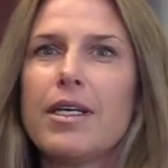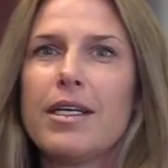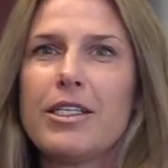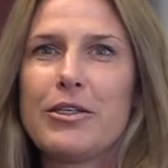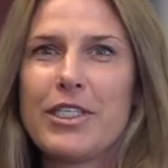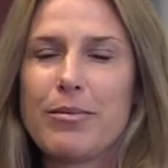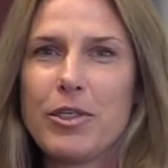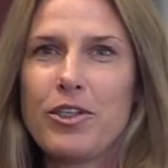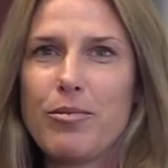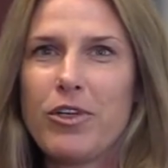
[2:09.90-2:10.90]
So a
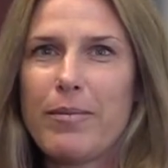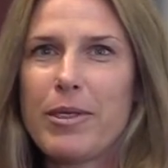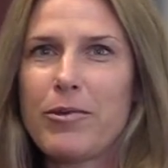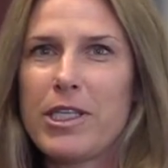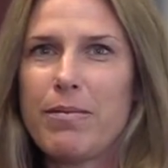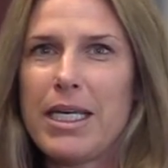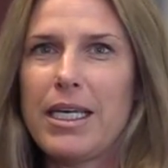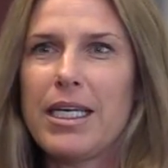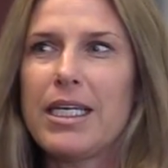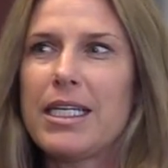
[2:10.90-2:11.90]
typical appointment with
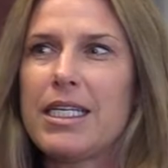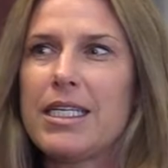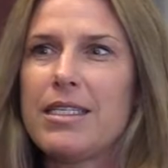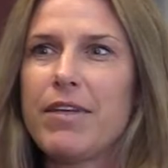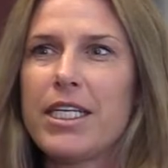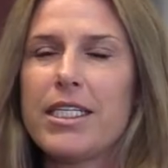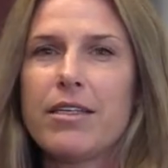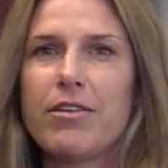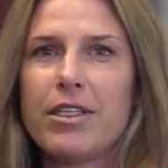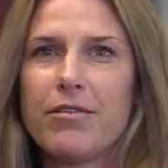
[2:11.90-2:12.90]
me is very
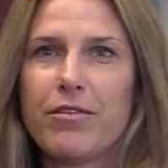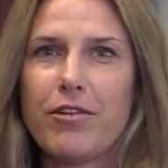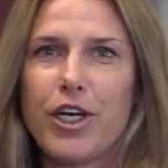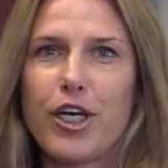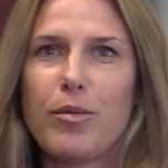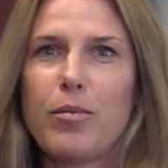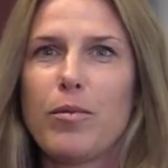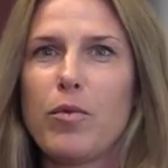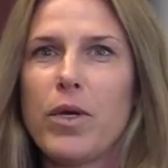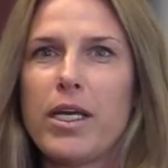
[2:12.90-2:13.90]
different
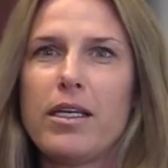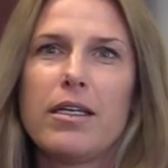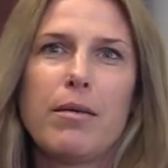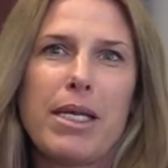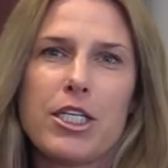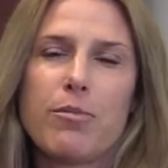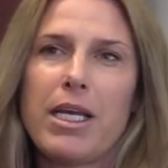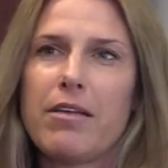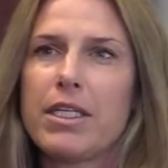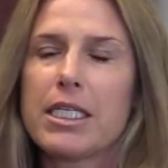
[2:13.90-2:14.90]
from what a patient
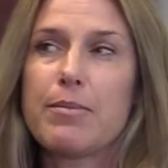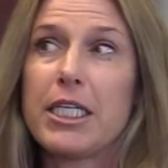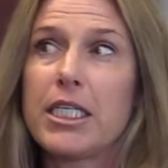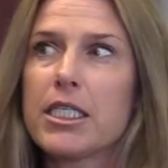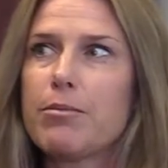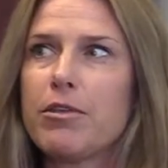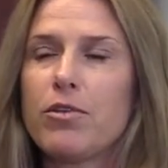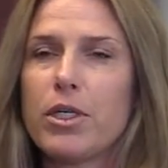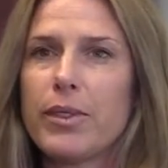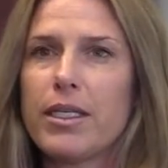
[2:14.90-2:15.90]
may have experienced
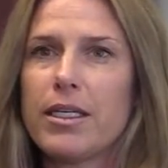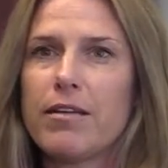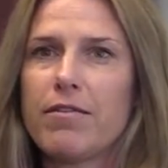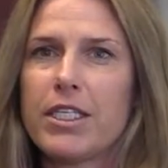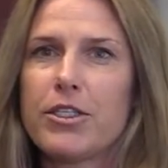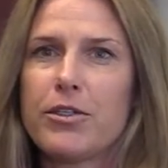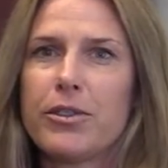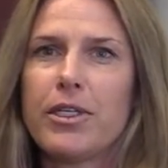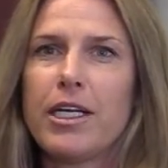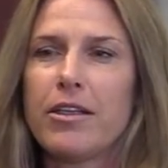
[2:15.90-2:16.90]
before with a
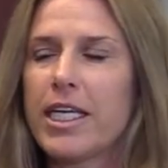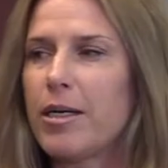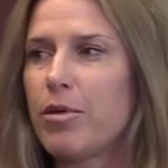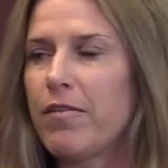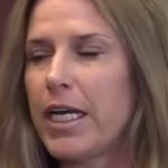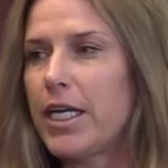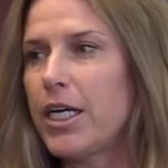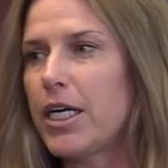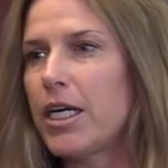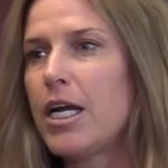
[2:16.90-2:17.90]
conventional healthcare
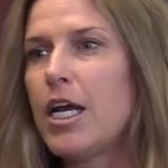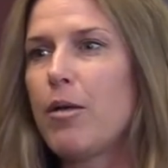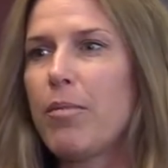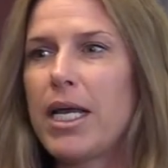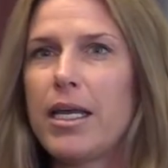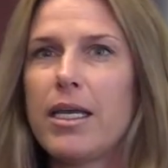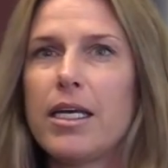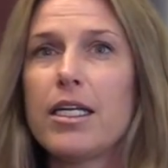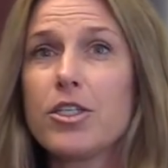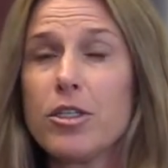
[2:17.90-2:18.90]
provider. My
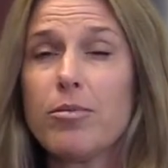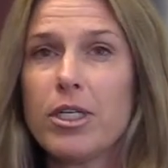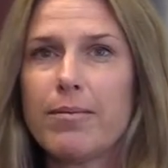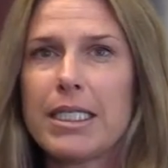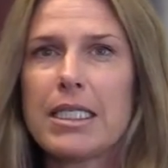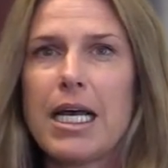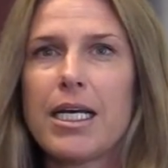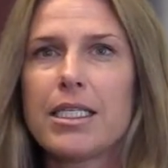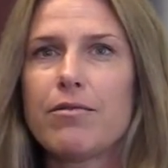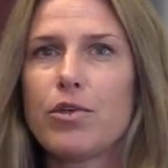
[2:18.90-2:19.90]
initial appointments
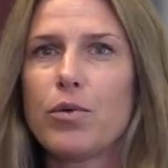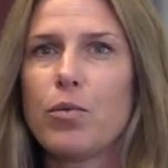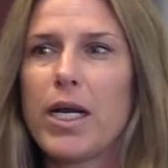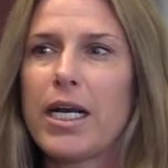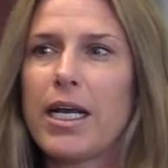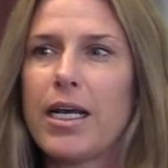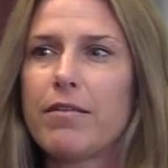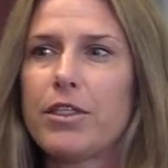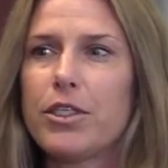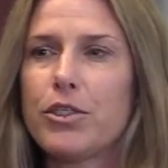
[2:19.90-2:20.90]
last for
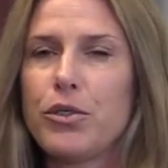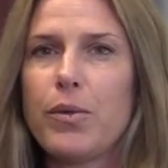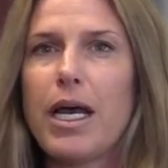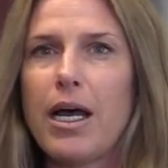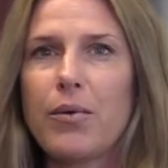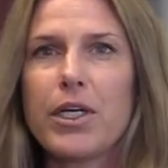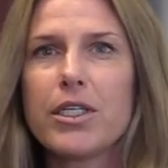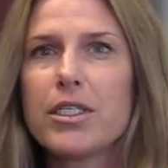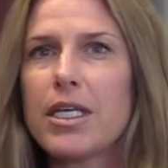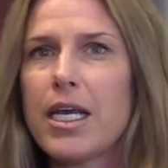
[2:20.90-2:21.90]
1.5 to 2
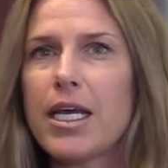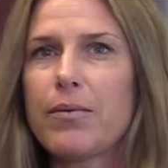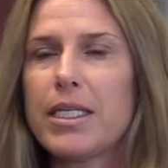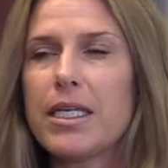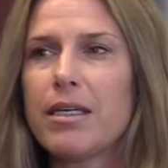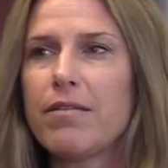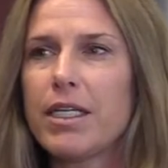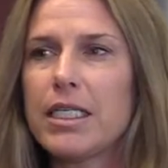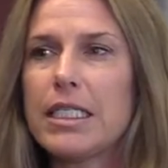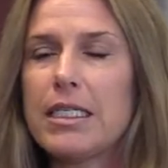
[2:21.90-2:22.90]
hours, and we take a
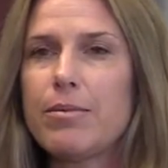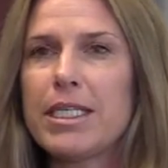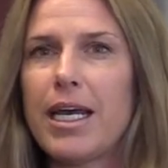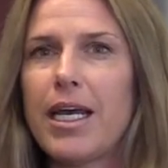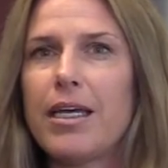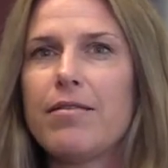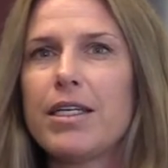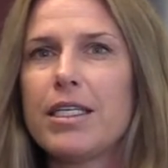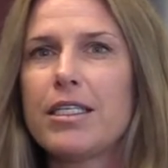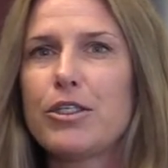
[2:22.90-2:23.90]
very deep
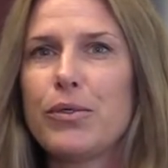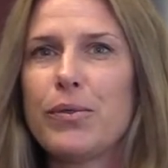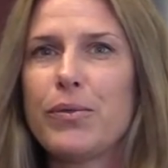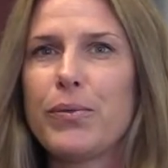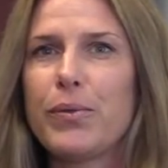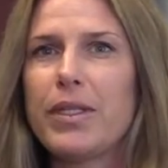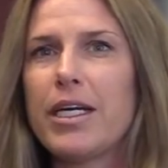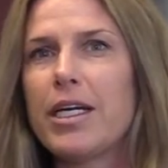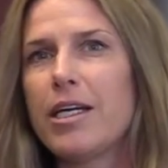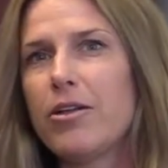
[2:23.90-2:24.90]
dive into
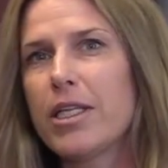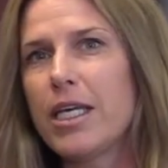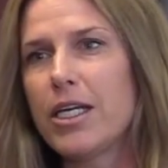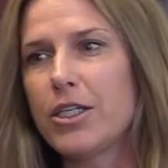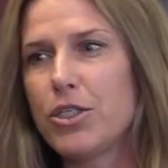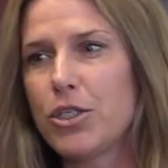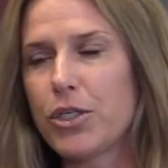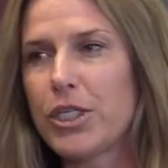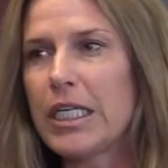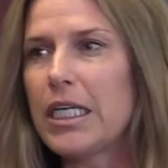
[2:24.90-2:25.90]
their healthcare
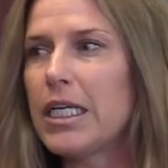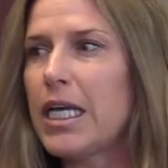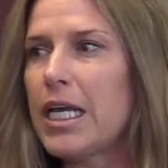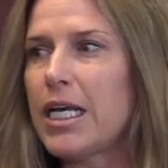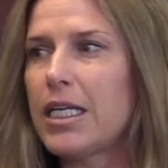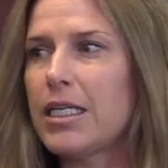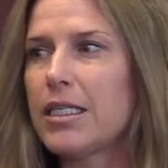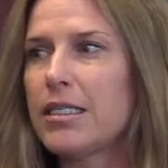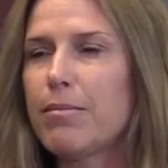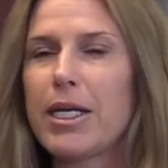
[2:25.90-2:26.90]
journey
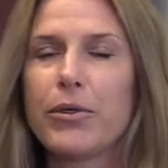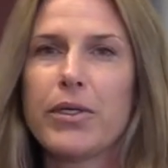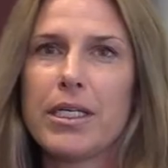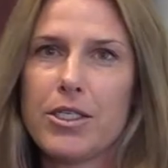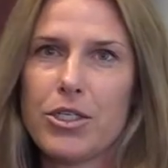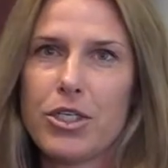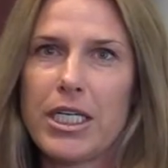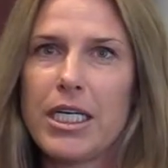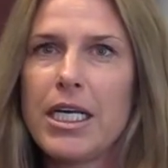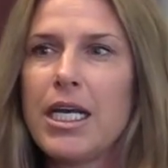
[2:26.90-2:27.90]
and medical
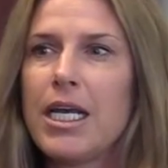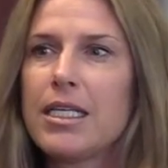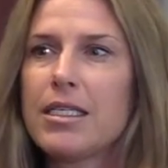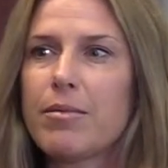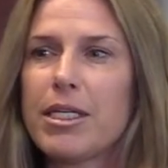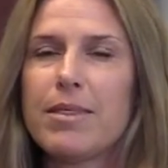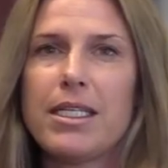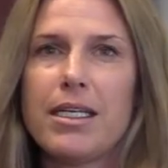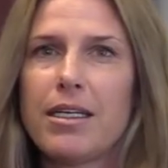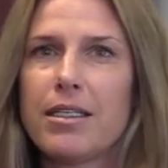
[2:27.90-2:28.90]
history, sometimes
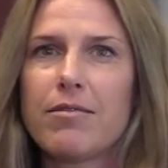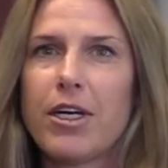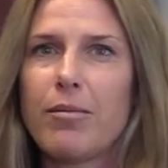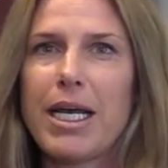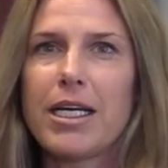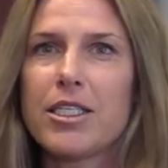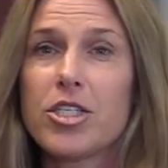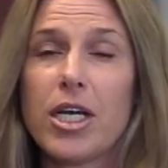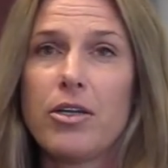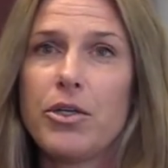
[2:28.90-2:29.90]
dating as far back
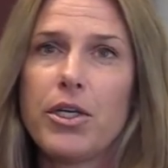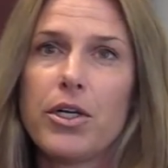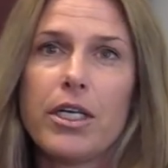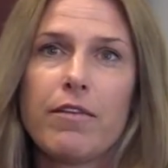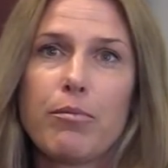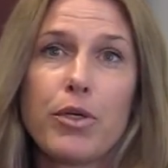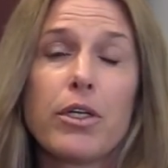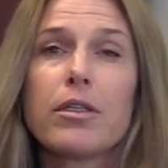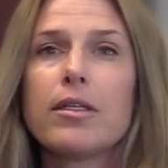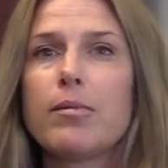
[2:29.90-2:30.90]
as childhood or even
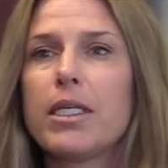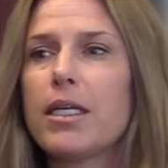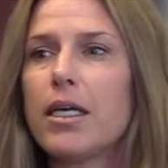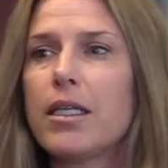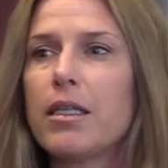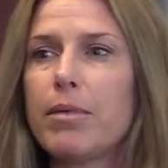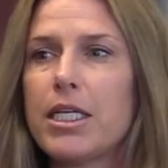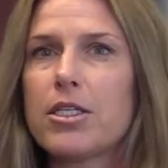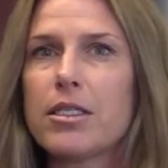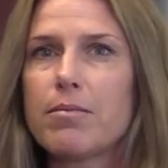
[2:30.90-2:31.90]
birth, depending on the
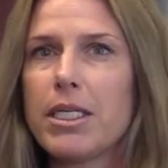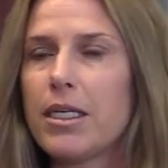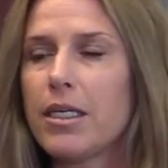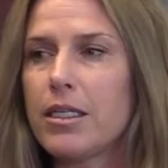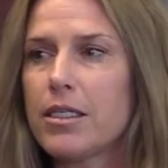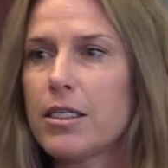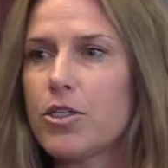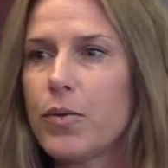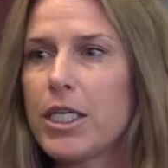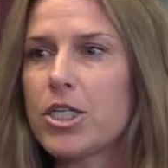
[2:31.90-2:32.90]
patient's particular
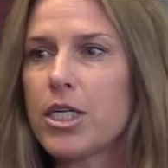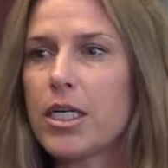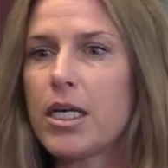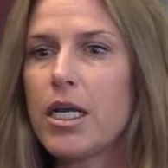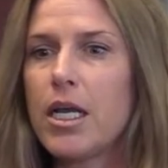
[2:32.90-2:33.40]
situation.